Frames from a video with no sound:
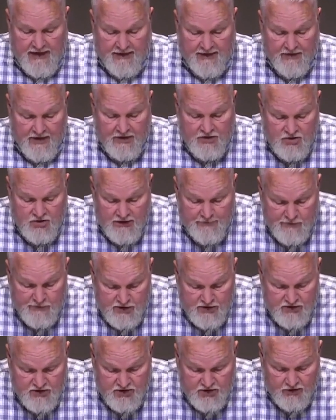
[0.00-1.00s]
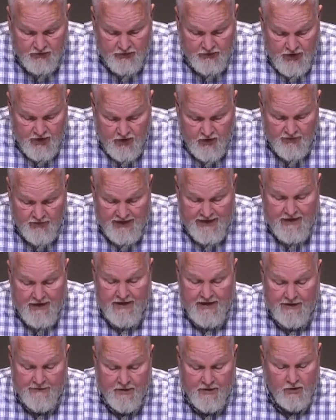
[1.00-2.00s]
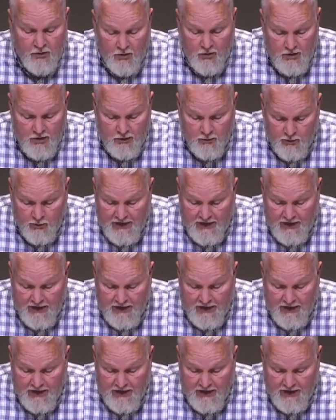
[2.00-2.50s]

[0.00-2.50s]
And the Egyptians shall know that I am the Lord